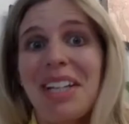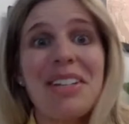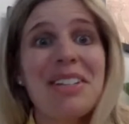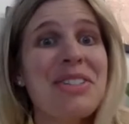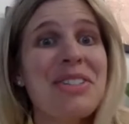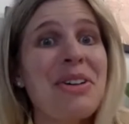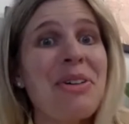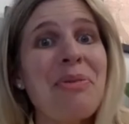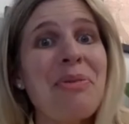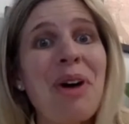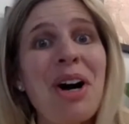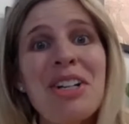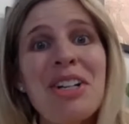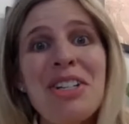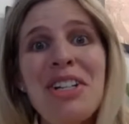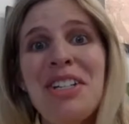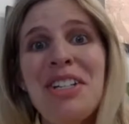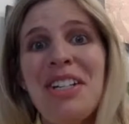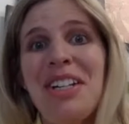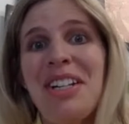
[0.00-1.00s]
So
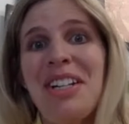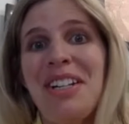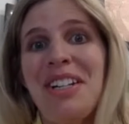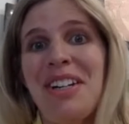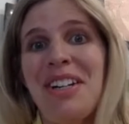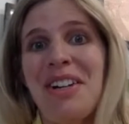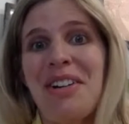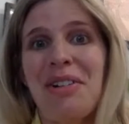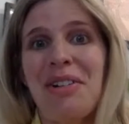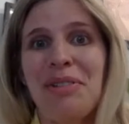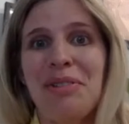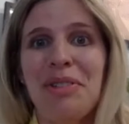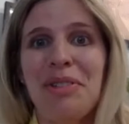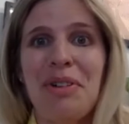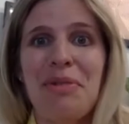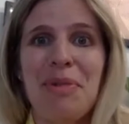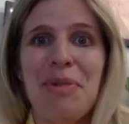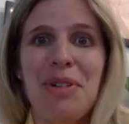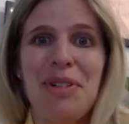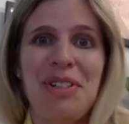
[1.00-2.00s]
Washington
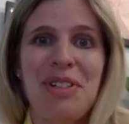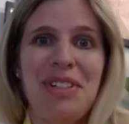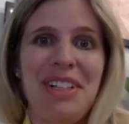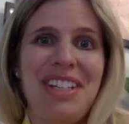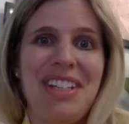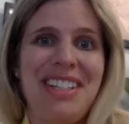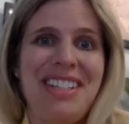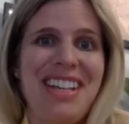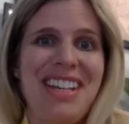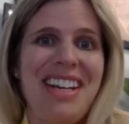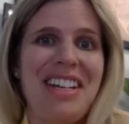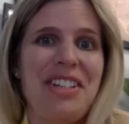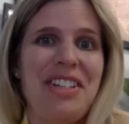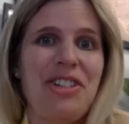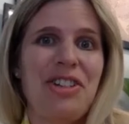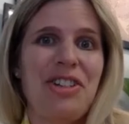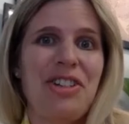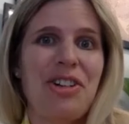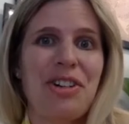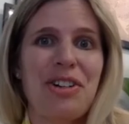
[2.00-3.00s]
Global is a
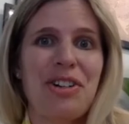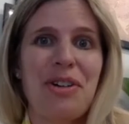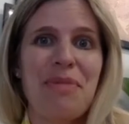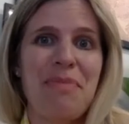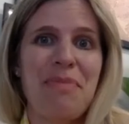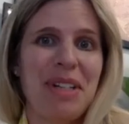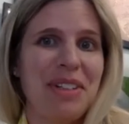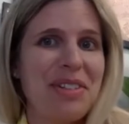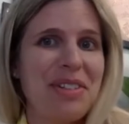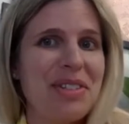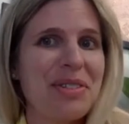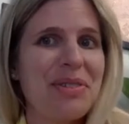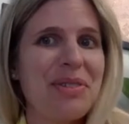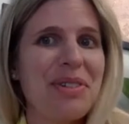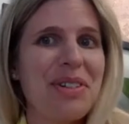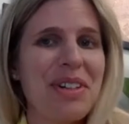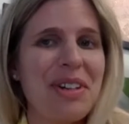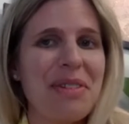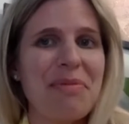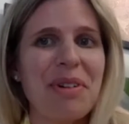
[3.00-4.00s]
charter middle
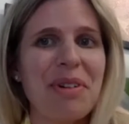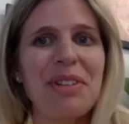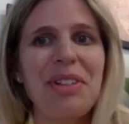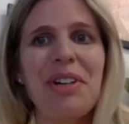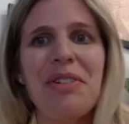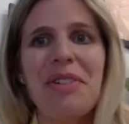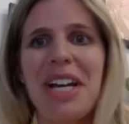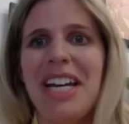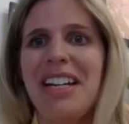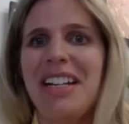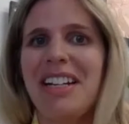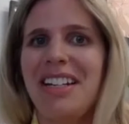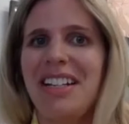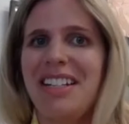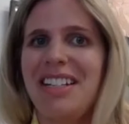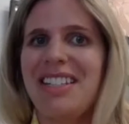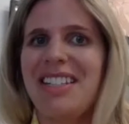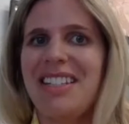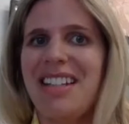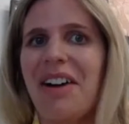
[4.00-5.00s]
school, and we're located
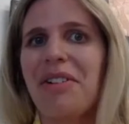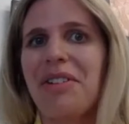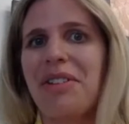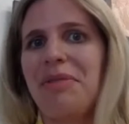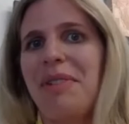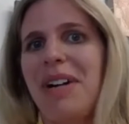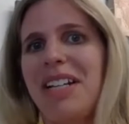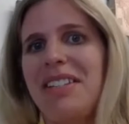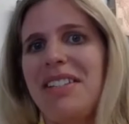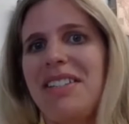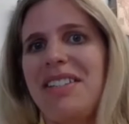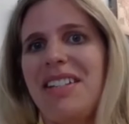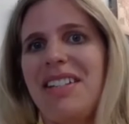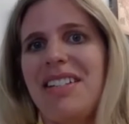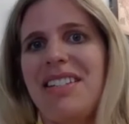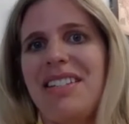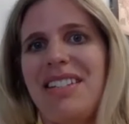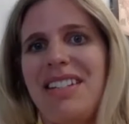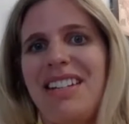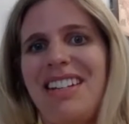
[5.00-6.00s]
in Southwest
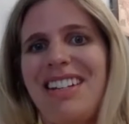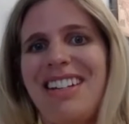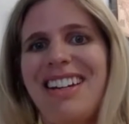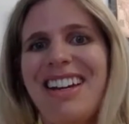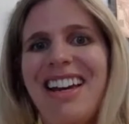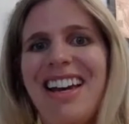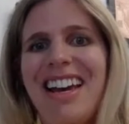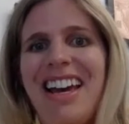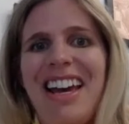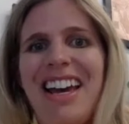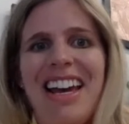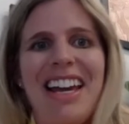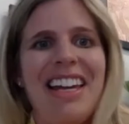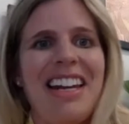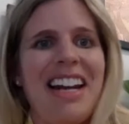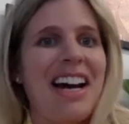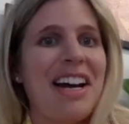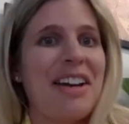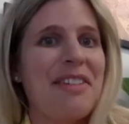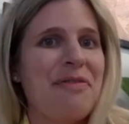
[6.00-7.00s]
DC.
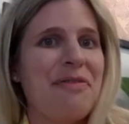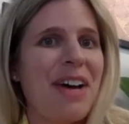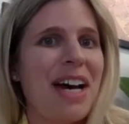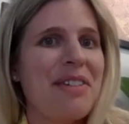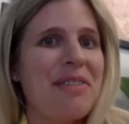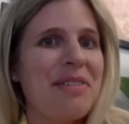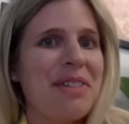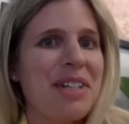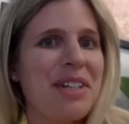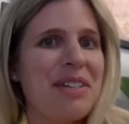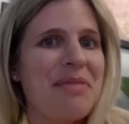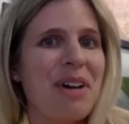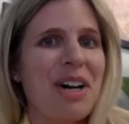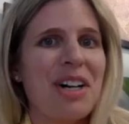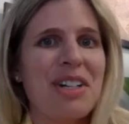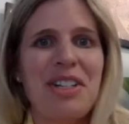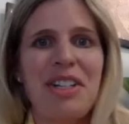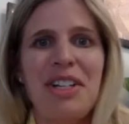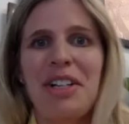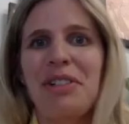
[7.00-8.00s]
And I founded
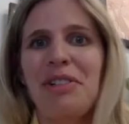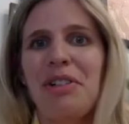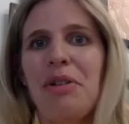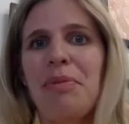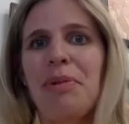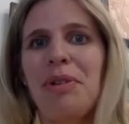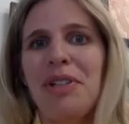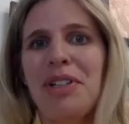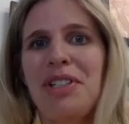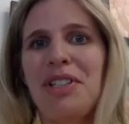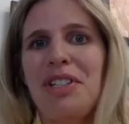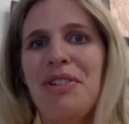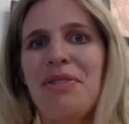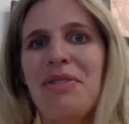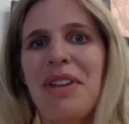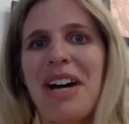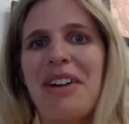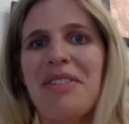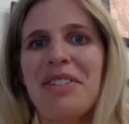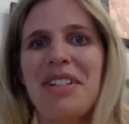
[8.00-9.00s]
Washington Global in
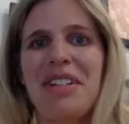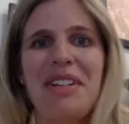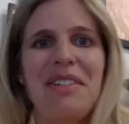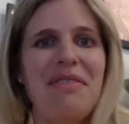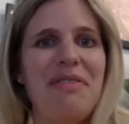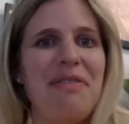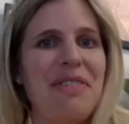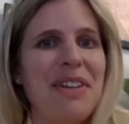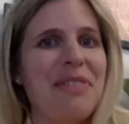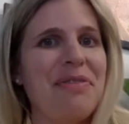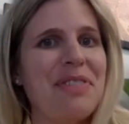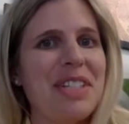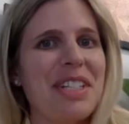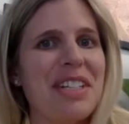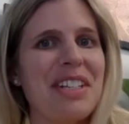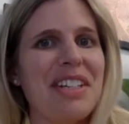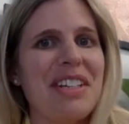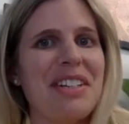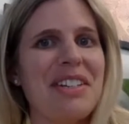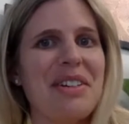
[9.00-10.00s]

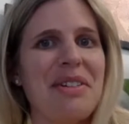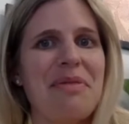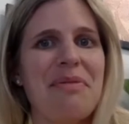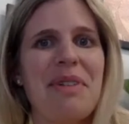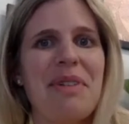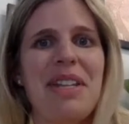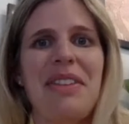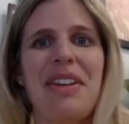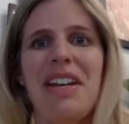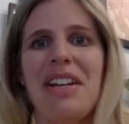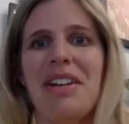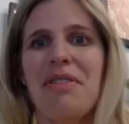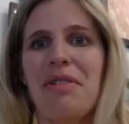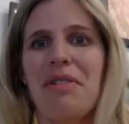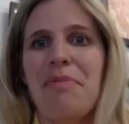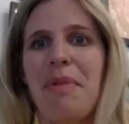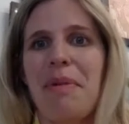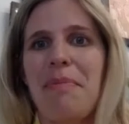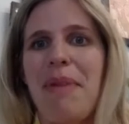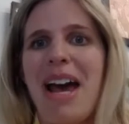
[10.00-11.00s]
2015 with a
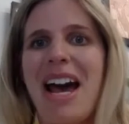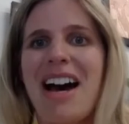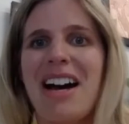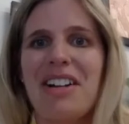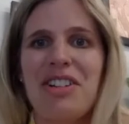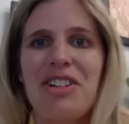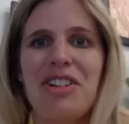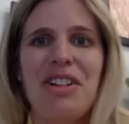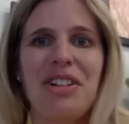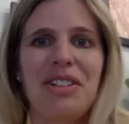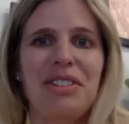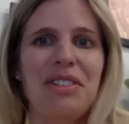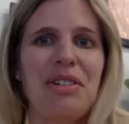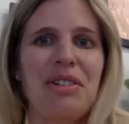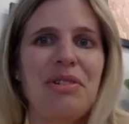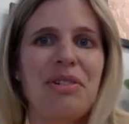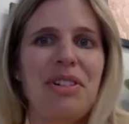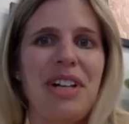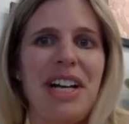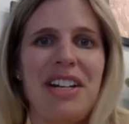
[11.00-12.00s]
group of passionate
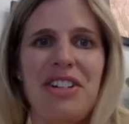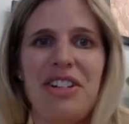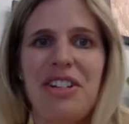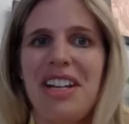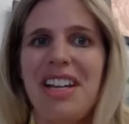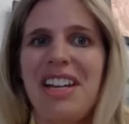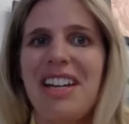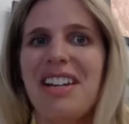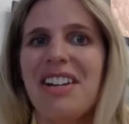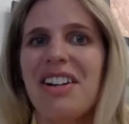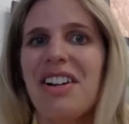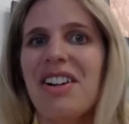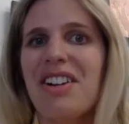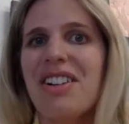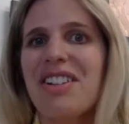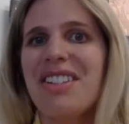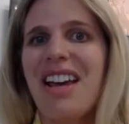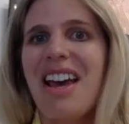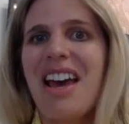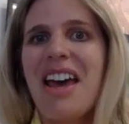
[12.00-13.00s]
local
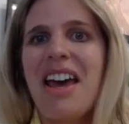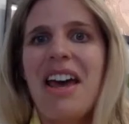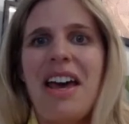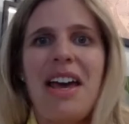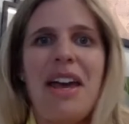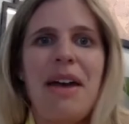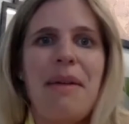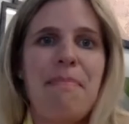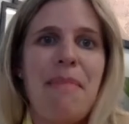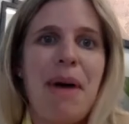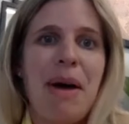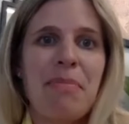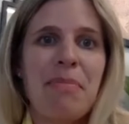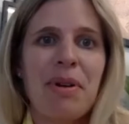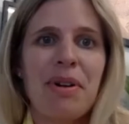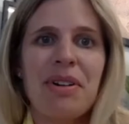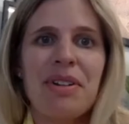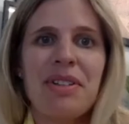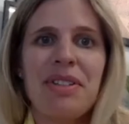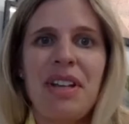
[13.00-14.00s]
educators and
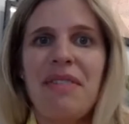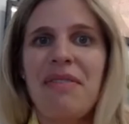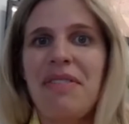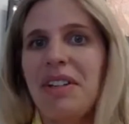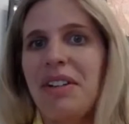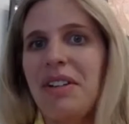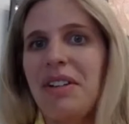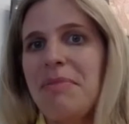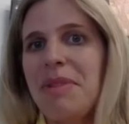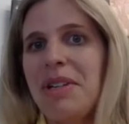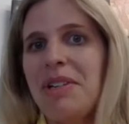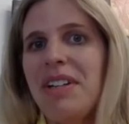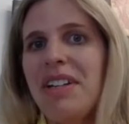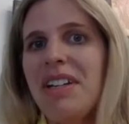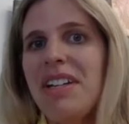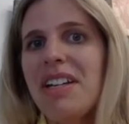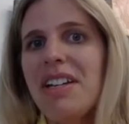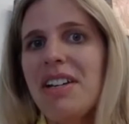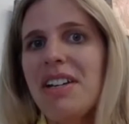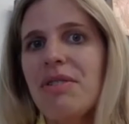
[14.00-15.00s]
members of the
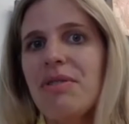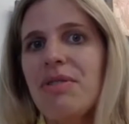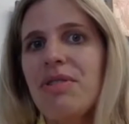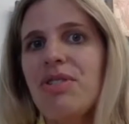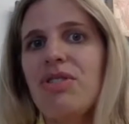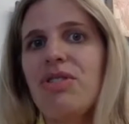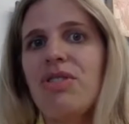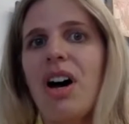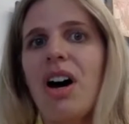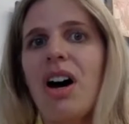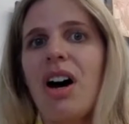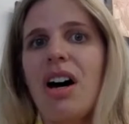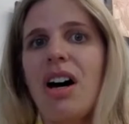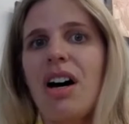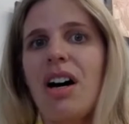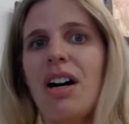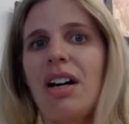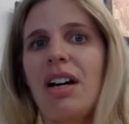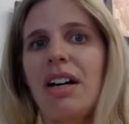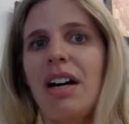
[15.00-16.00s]
community who
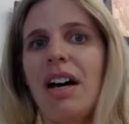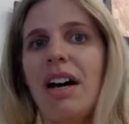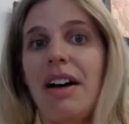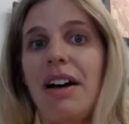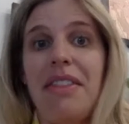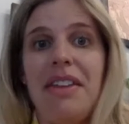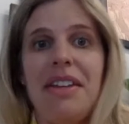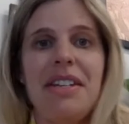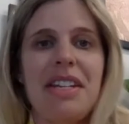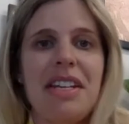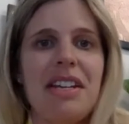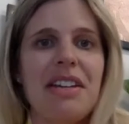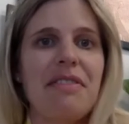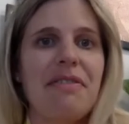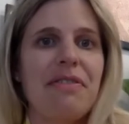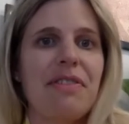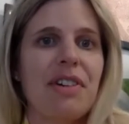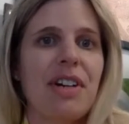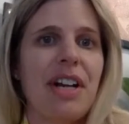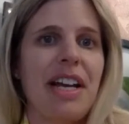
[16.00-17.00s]
saw the
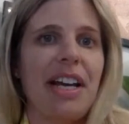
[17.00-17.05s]
need for